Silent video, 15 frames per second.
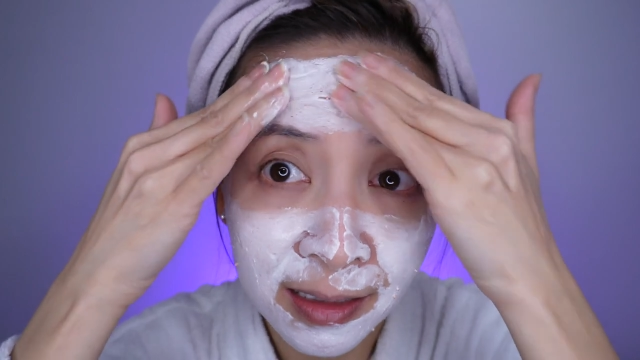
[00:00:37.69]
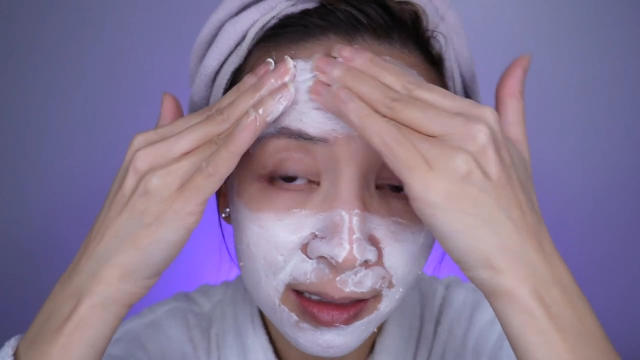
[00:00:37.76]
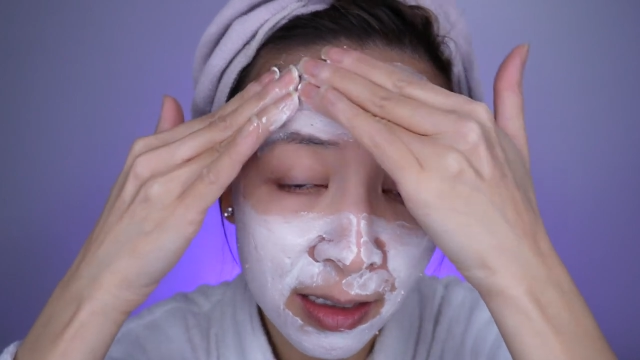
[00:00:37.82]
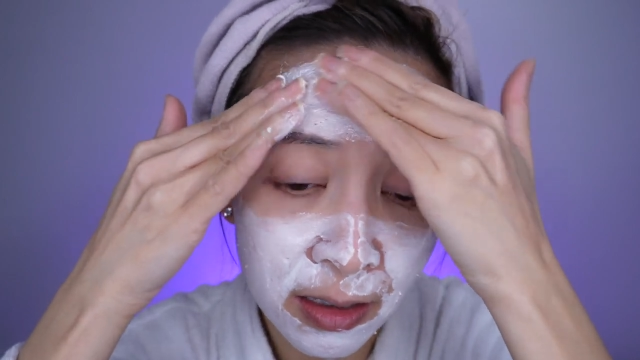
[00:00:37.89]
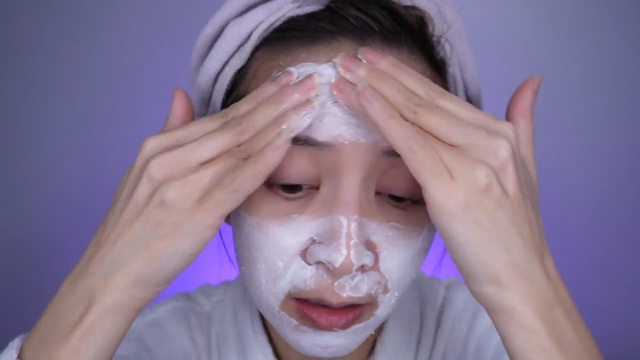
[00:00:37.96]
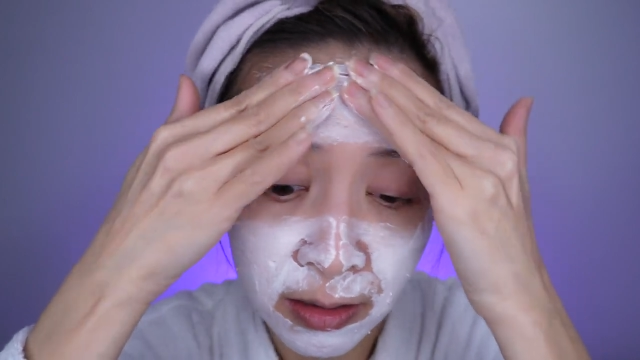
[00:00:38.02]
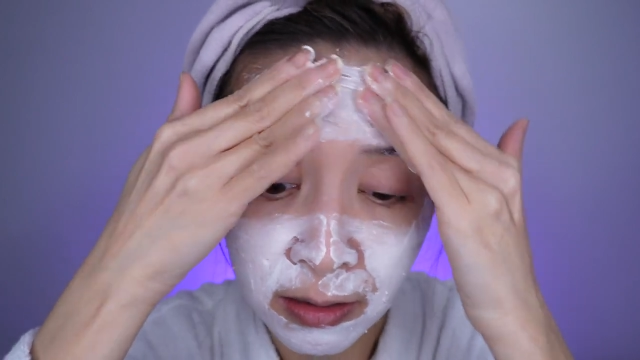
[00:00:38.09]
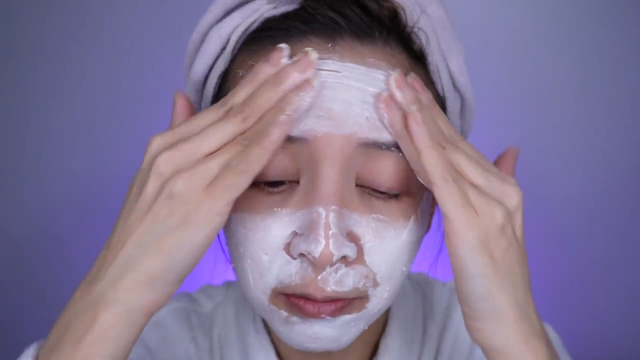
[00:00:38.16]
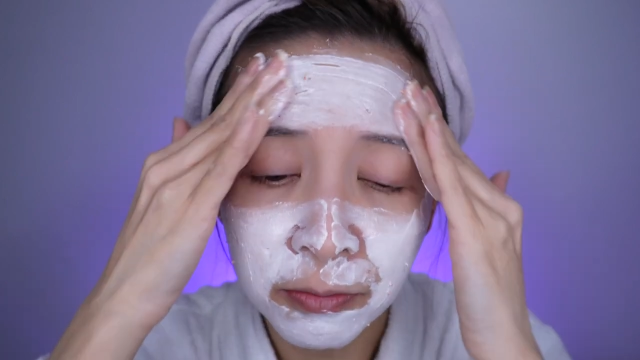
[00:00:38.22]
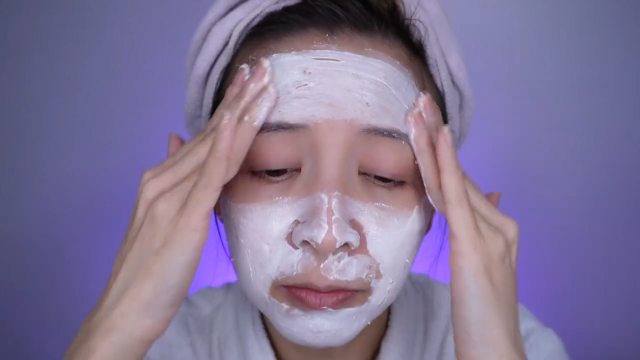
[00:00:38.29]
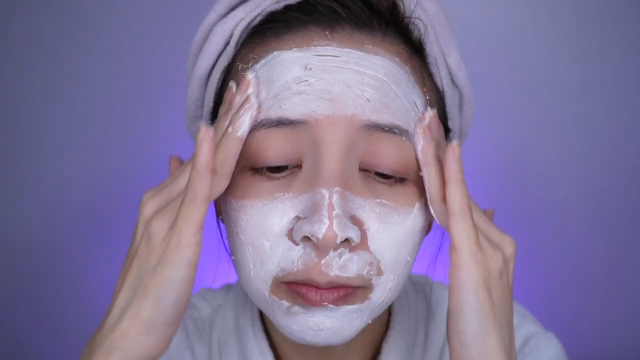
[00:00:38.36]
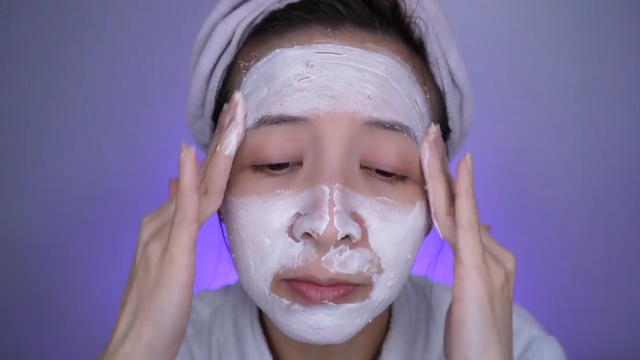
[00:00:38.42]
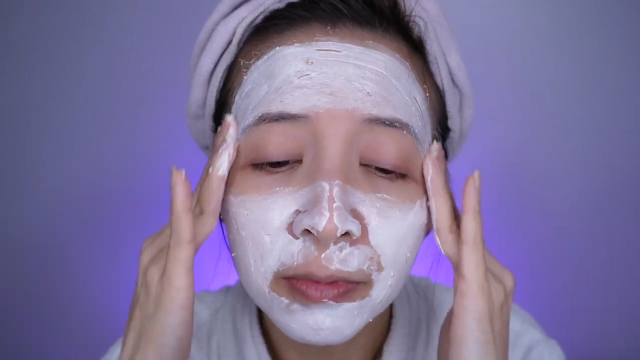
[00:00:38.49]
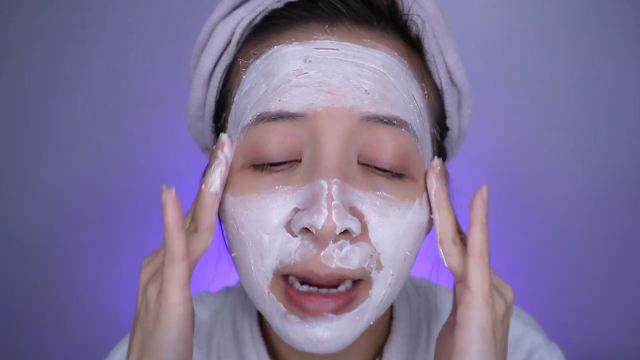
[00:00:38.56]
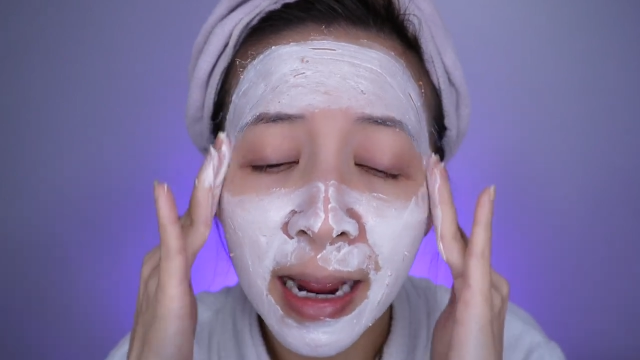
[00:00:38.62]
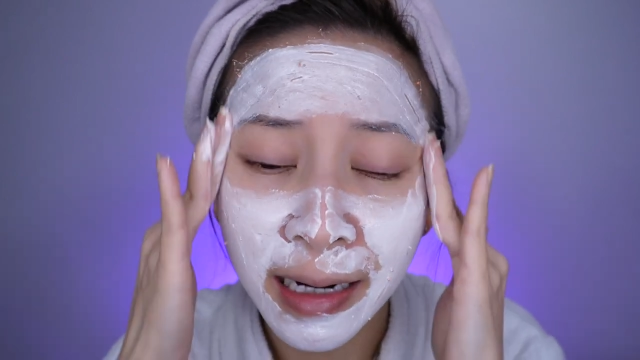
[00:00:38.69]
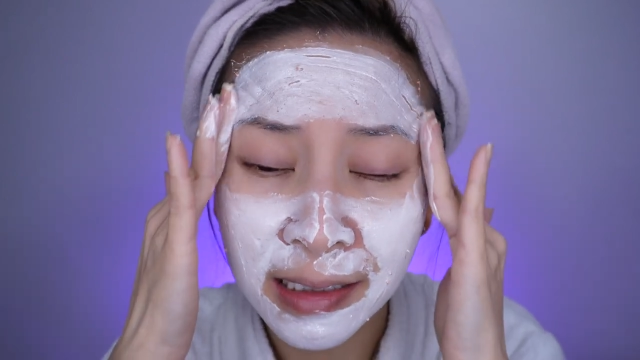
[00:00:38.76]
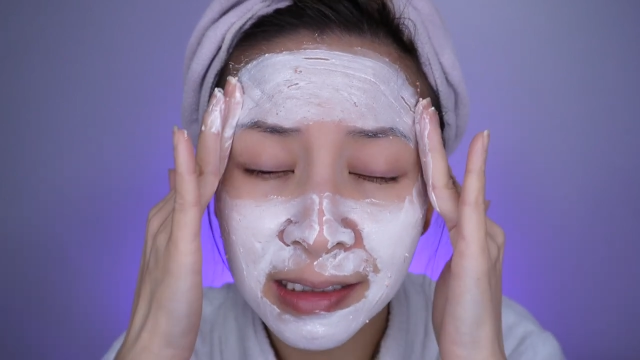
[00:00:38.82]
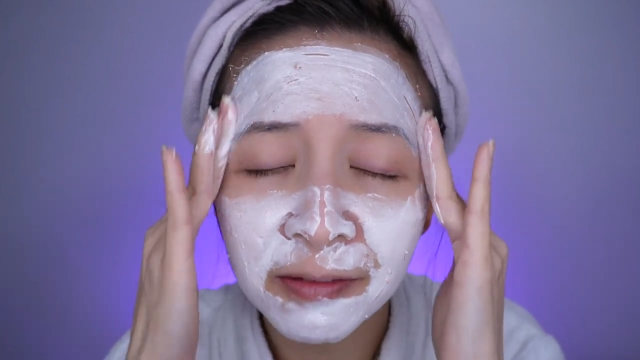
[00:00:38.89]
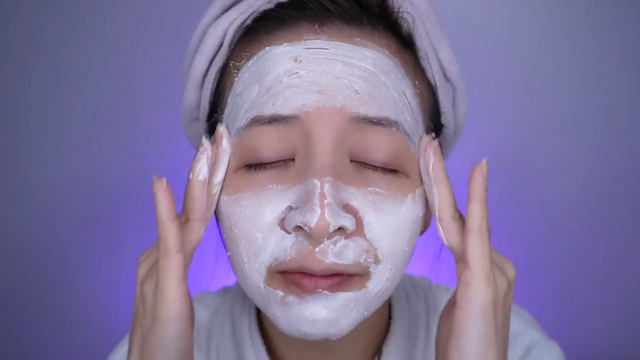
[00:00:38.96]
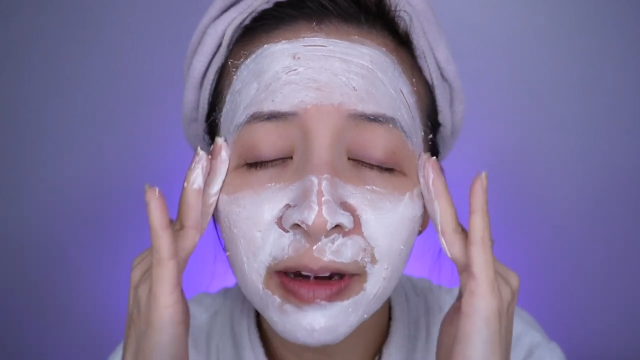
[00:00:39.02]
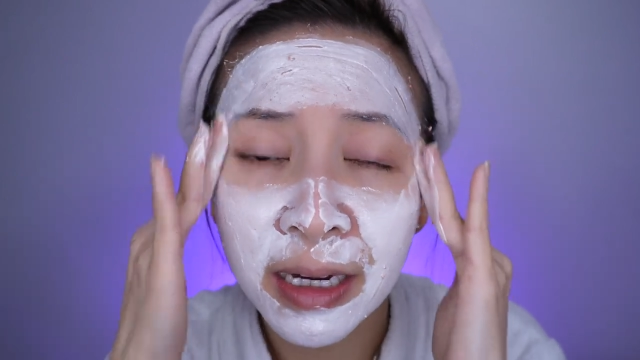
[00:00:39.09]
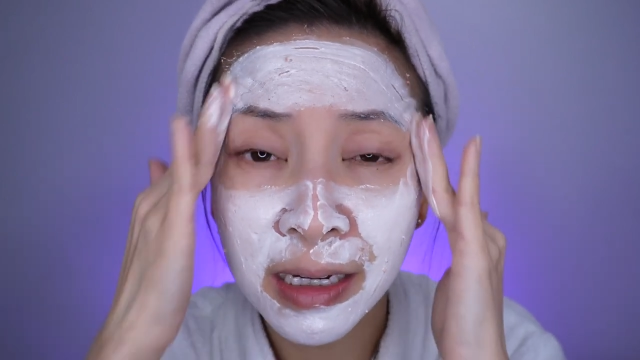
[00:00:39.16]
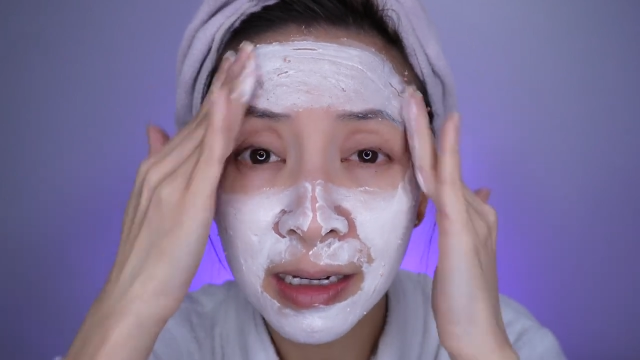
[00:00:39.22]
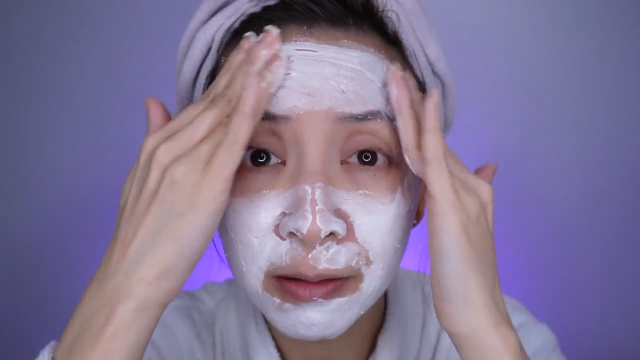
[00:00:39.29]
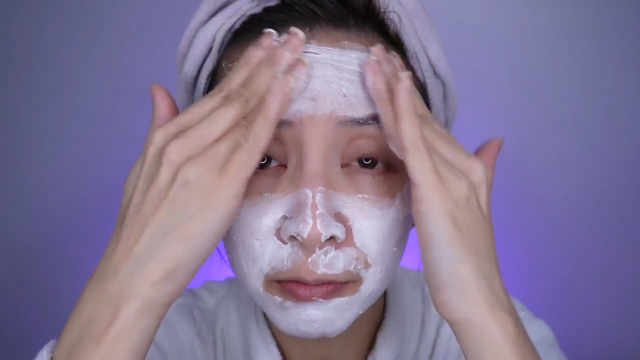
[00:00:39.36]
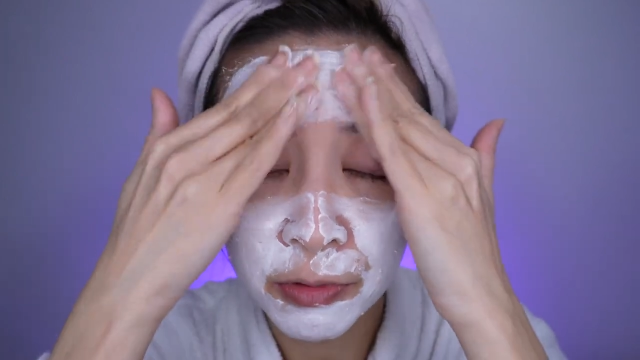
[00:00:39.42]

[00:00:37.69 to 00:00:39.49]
that are activated